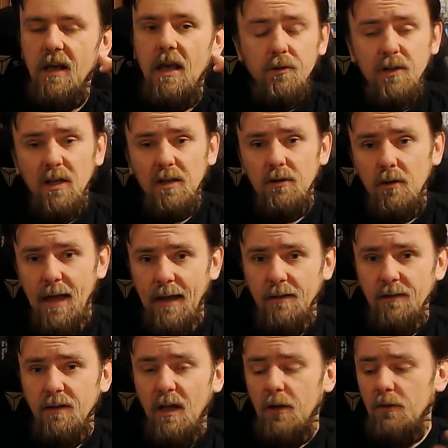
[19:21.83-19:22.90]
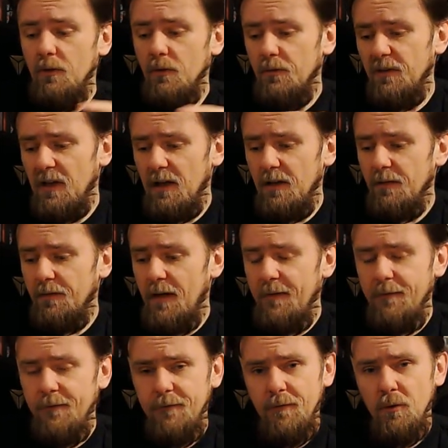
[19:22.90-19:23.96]
On the other hand, those kind of a
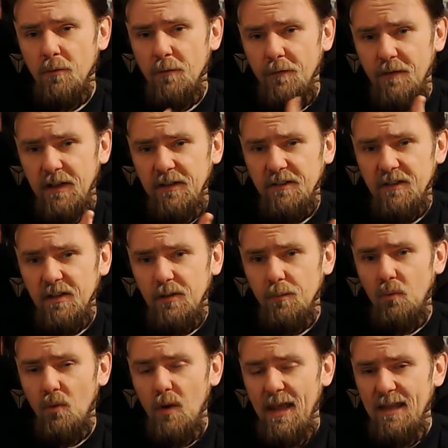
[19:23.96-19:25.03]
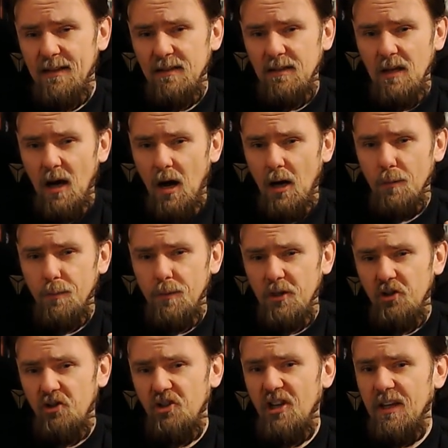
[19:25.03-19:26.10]
few things that break the
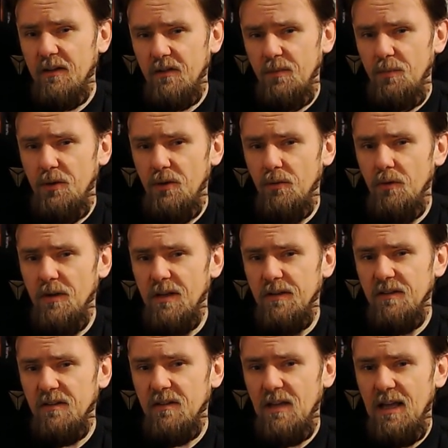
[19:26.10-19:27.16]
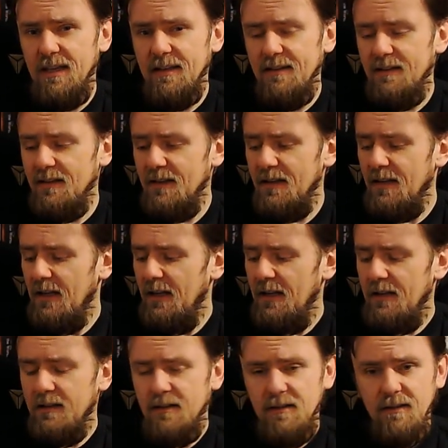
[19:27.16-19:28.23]
RPG experience, like the
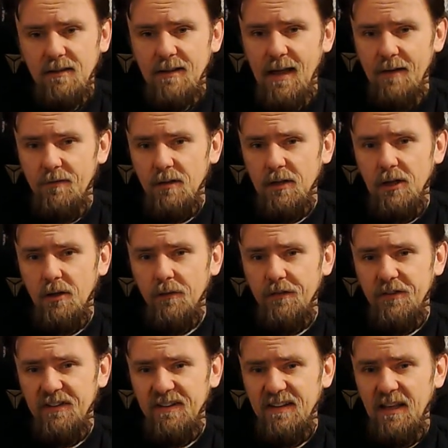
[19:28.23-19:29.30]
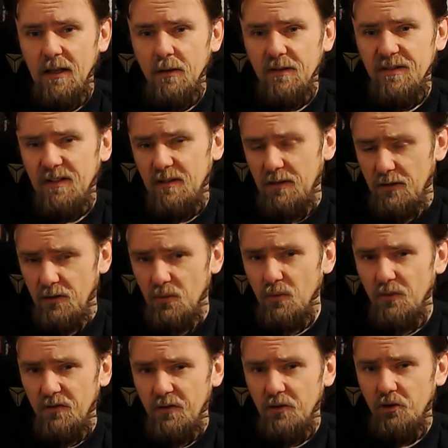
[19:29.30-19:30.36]
leveling of skills and the
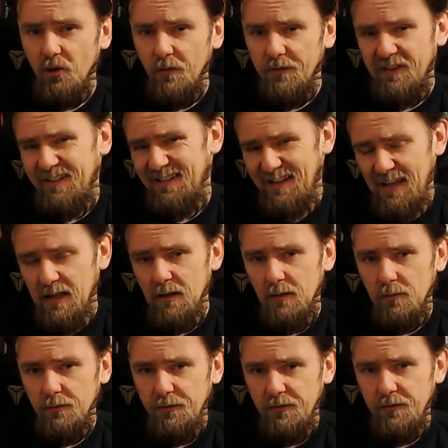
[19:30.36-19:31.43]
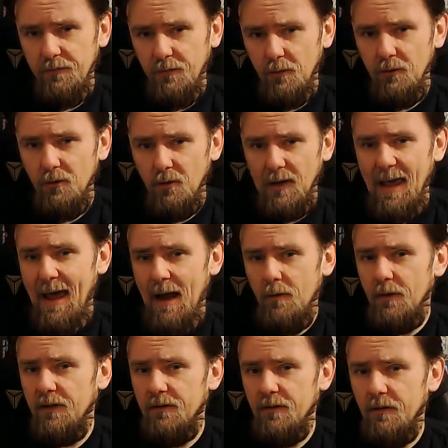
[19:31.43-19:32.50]
usage of skills for your
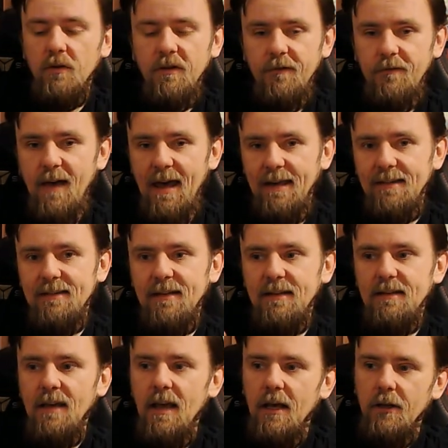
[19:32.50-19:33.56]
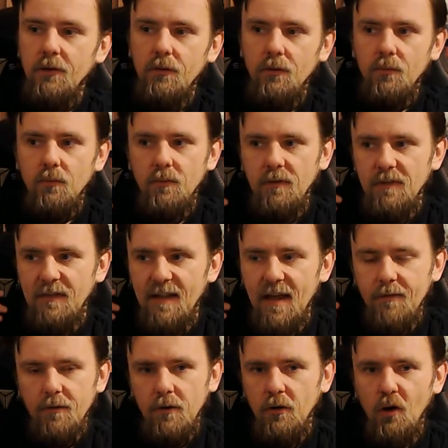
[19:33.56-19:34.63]
character, or the fact that you
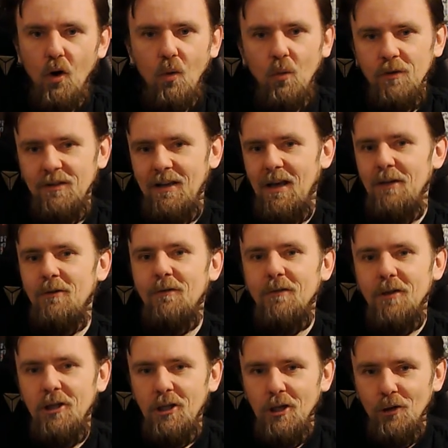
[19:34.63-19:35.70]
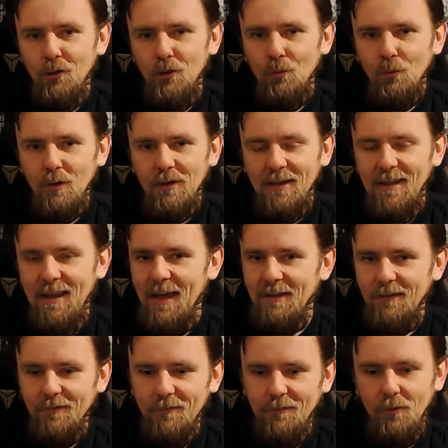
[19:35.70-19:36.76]
never know what kind of gear you will
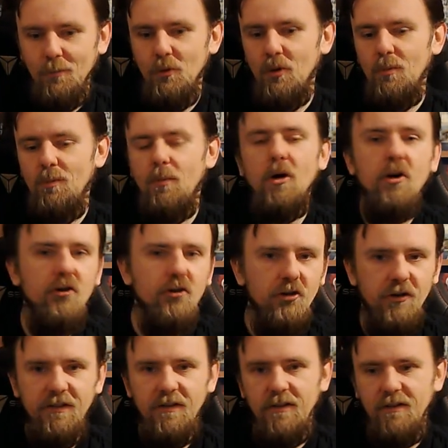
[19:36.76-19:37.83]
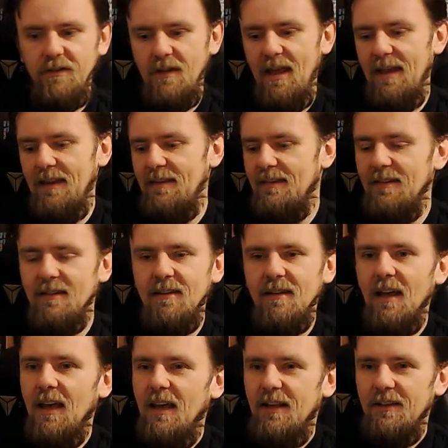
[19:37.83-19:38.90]
get from your purchases and
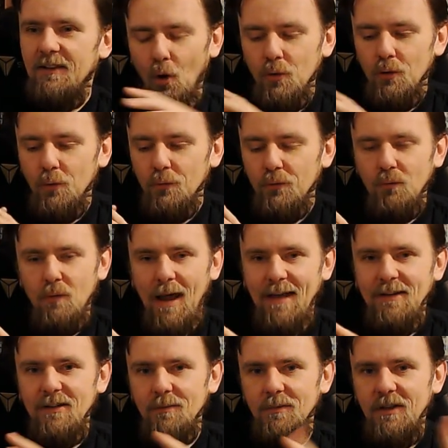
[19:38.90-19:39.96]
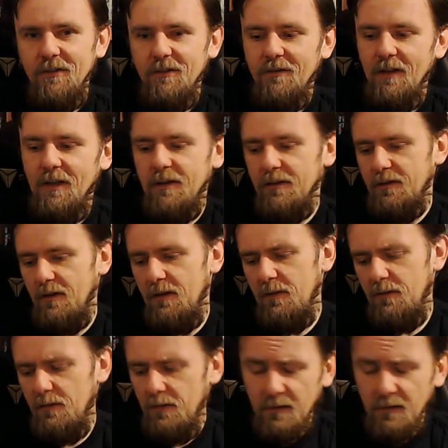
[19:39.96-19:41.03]
all those randomness things,
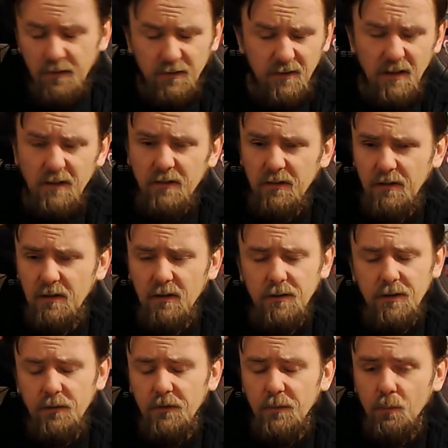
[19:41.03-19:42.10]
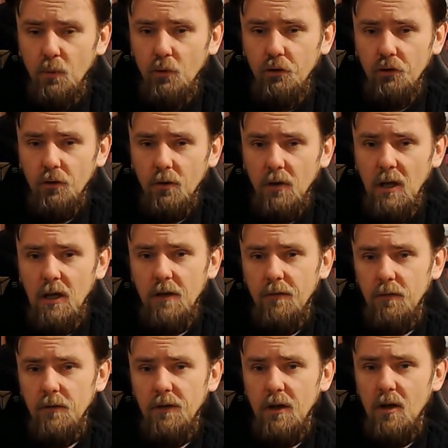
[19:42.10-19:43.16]
since still there is push your luck
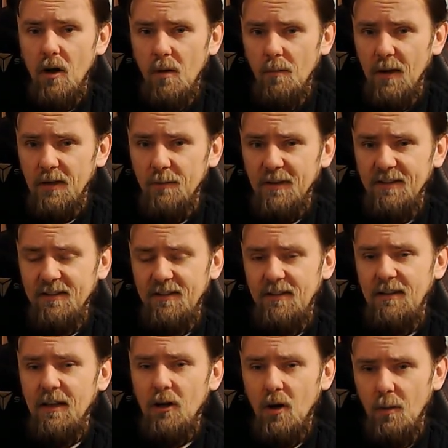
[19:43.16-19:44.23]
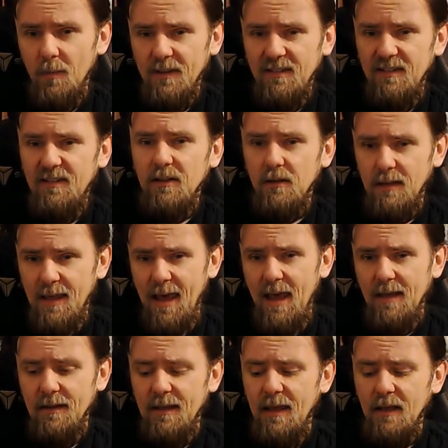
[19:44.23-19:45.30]
for the combat, but the combat still
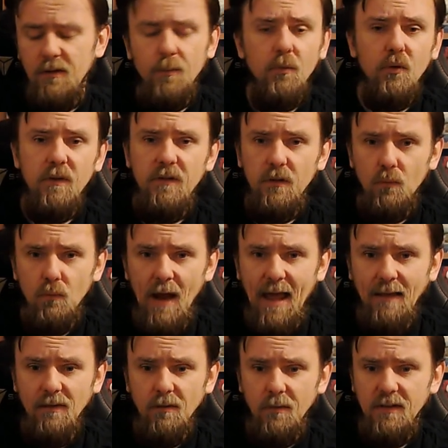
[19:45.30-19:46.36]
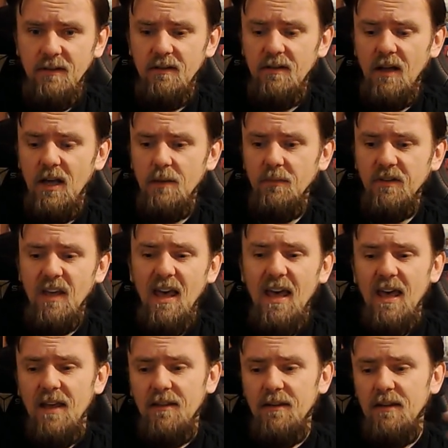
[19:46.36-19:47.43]
can get pretty random at times,
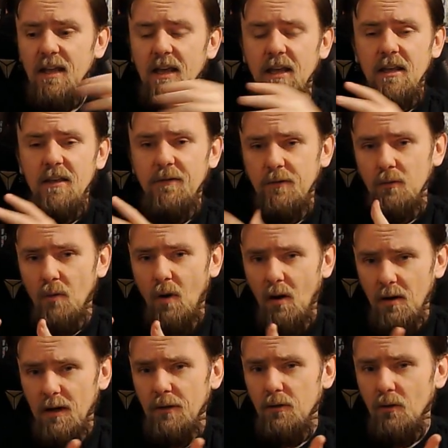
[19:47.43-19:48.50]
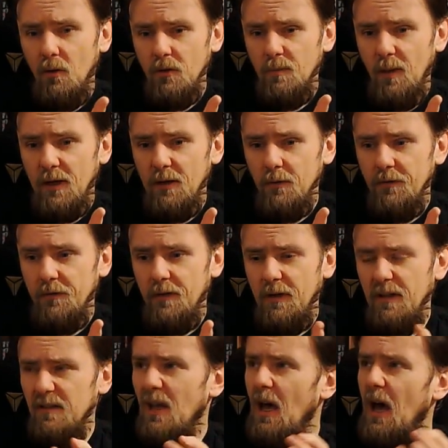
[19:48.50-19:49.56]
then if you are annoyed by those
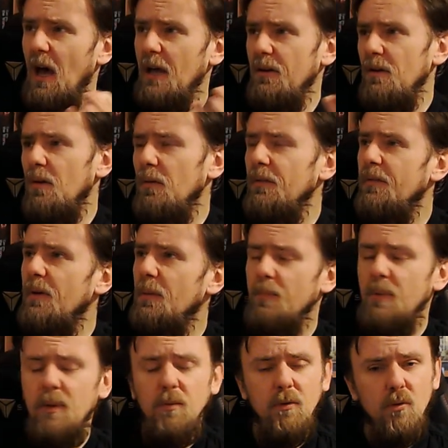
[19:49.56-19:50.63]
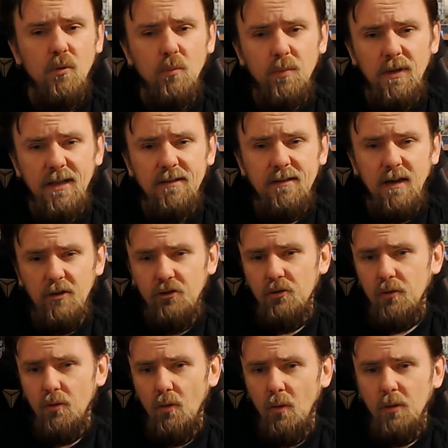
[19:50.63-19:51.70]
things, I don't know if people who play
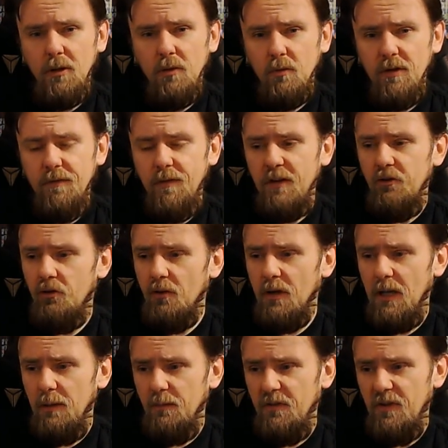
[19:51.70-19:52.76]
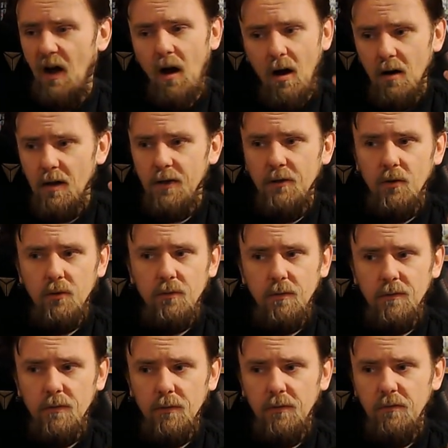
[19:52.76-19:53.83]
dungeon crawling or adventure games are annoyed
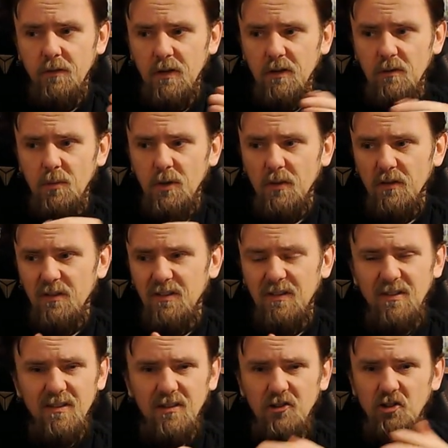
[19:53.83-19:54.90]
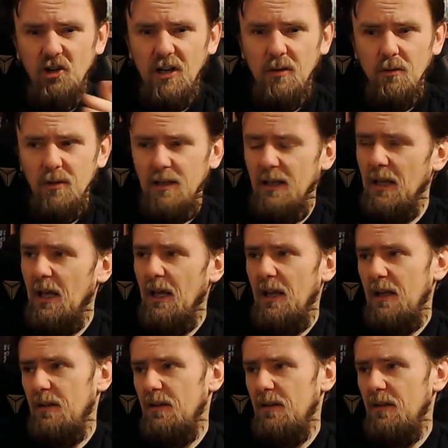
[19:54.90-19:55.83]
with those things, because this is generally